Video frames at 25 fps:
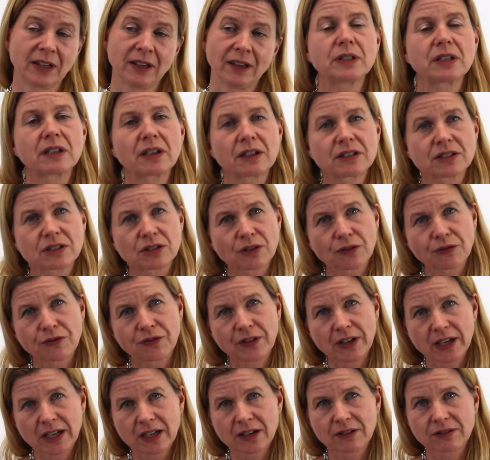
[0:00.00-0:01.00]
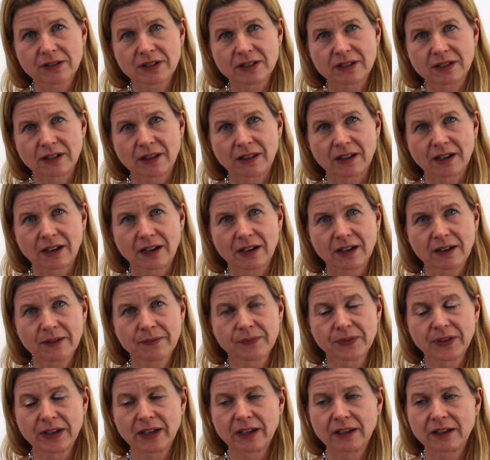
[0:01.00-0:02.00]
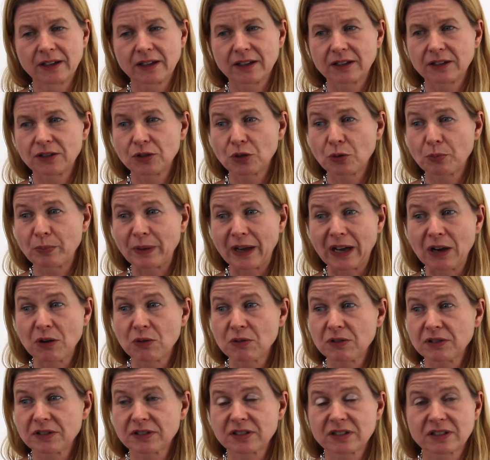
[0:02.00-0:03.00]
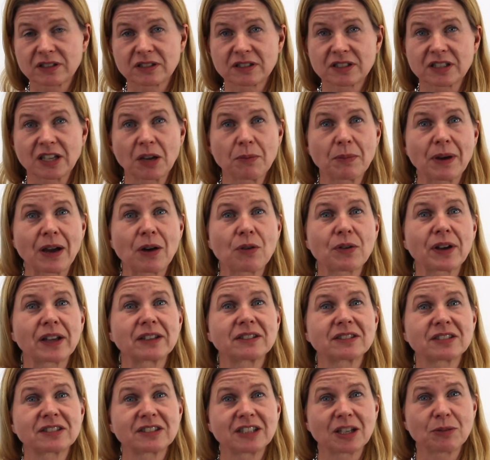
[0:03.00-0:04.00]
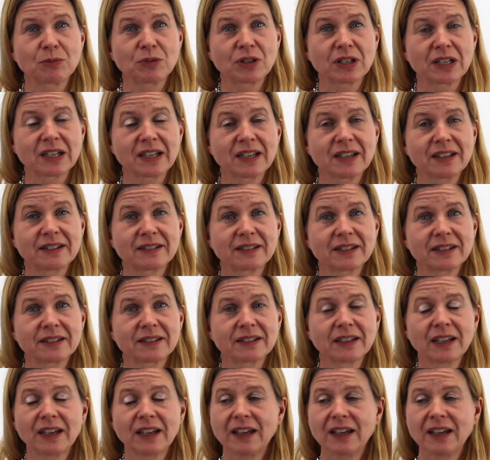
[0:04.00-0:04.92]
Because your finger is in there, your bowels somehow get stimulated,